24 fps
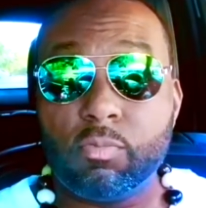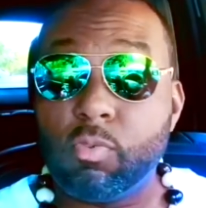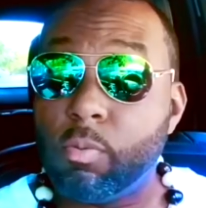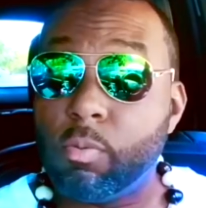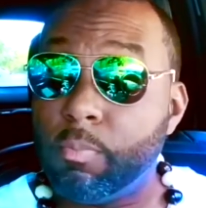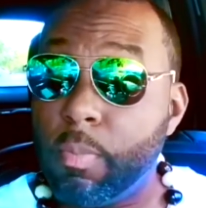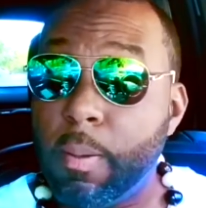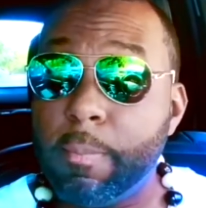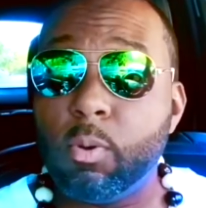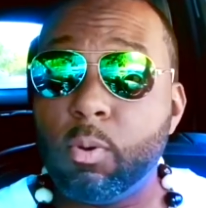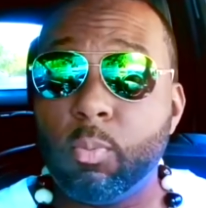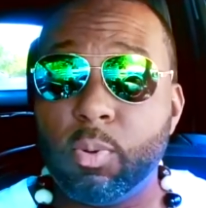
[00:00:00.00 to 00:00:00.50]

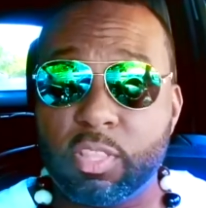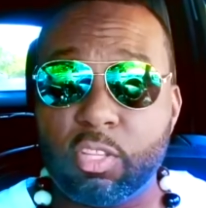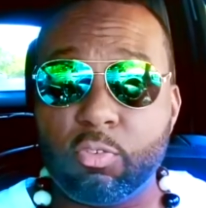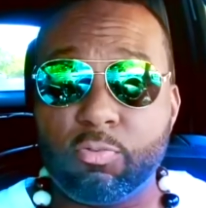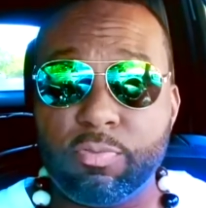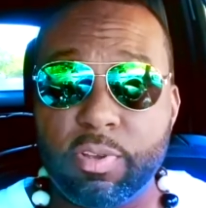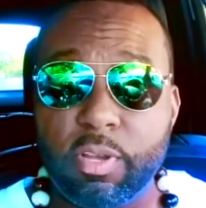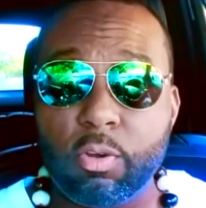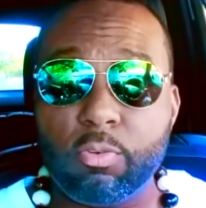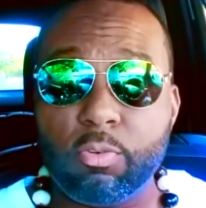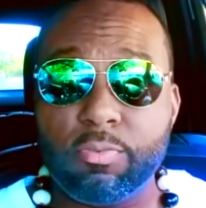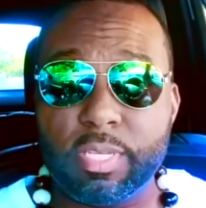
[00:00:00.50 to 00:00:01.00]
Remember what
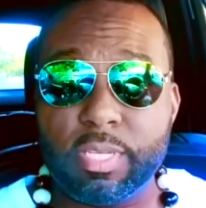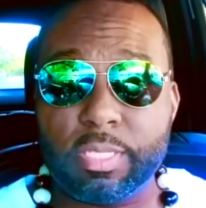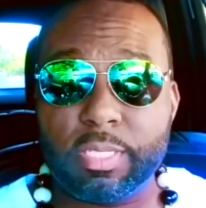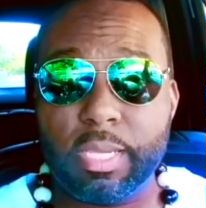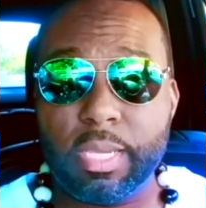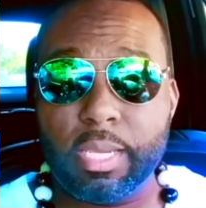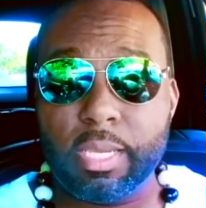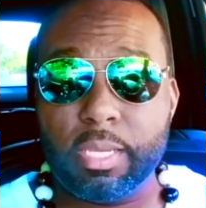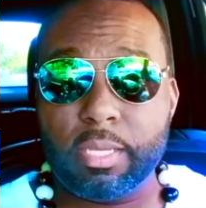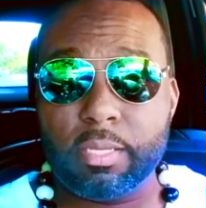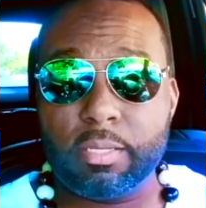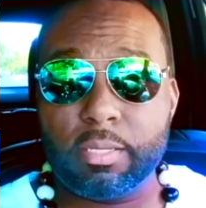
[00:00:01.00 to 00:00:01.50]
the real
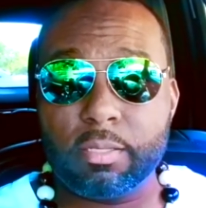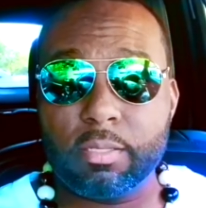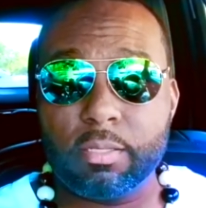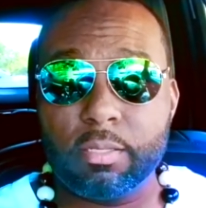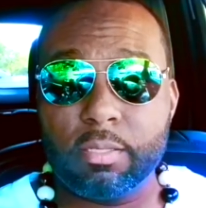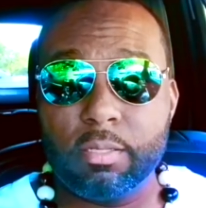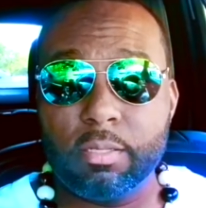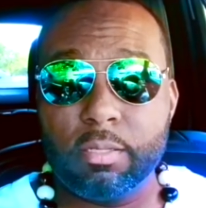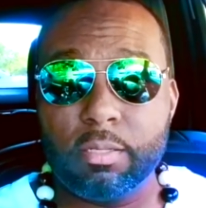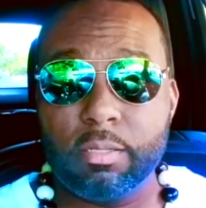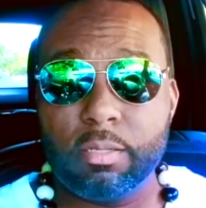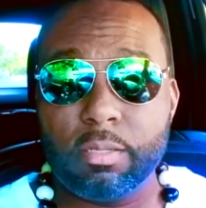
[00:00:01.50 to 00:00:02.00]
risk is.
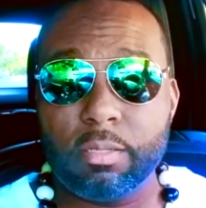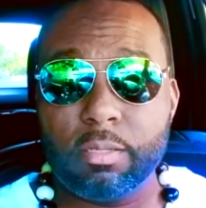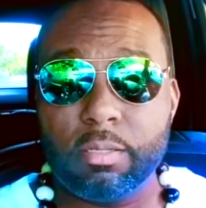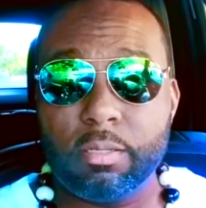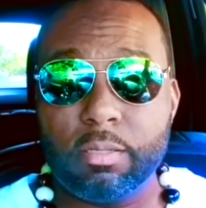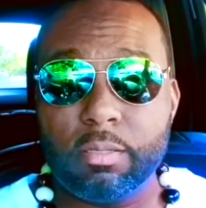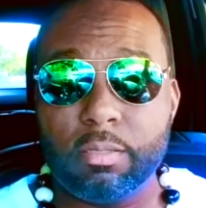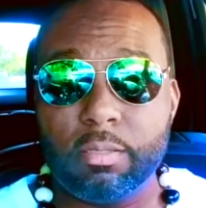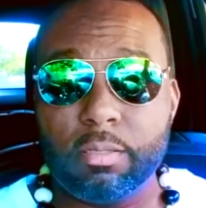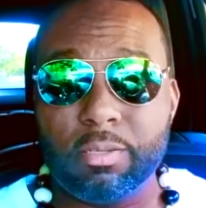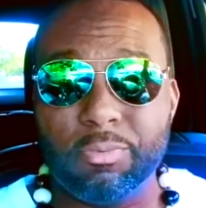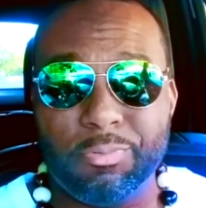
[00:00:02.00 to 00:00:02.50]

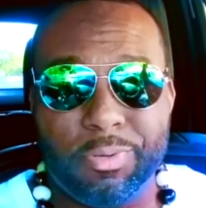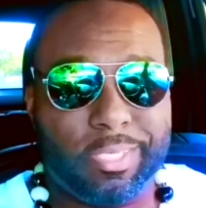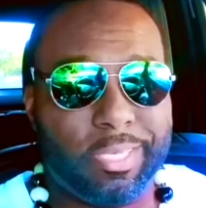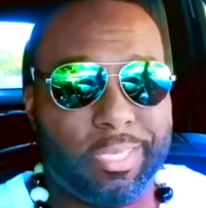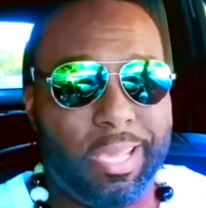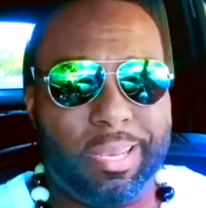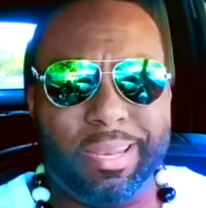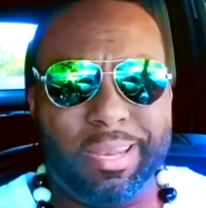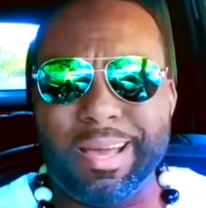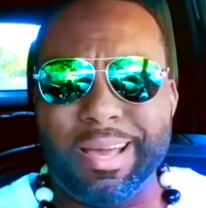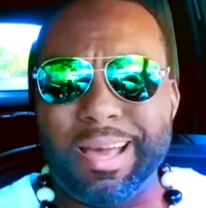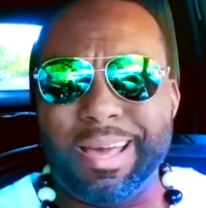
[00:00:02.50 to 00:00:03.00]
The
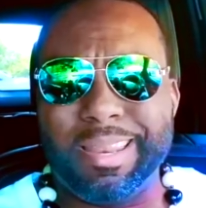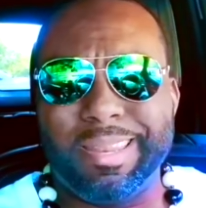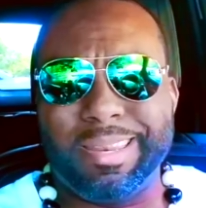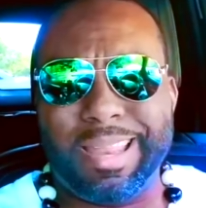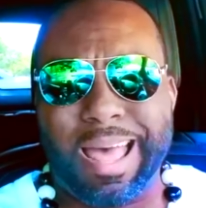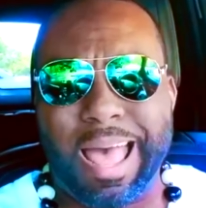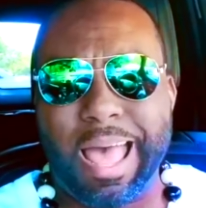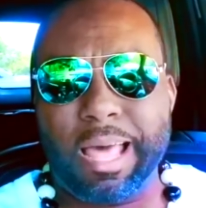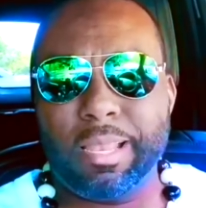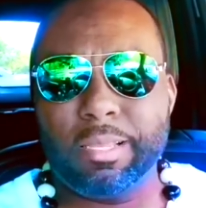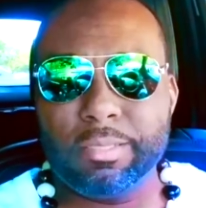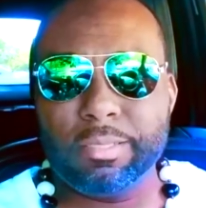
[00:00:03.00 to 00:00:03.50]
risk ain't
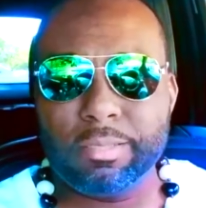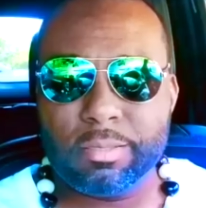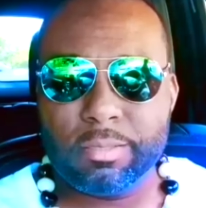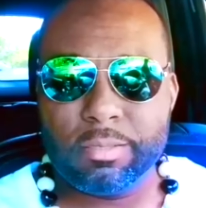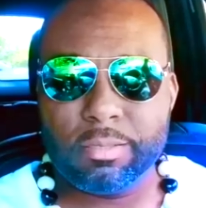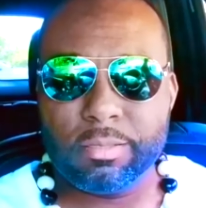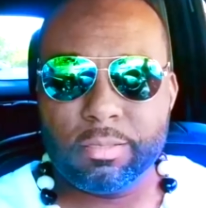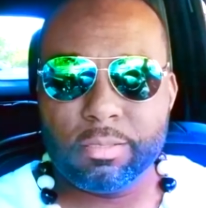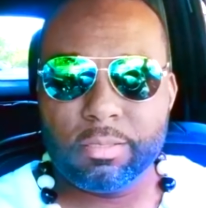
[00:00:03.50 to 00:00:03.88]
$100.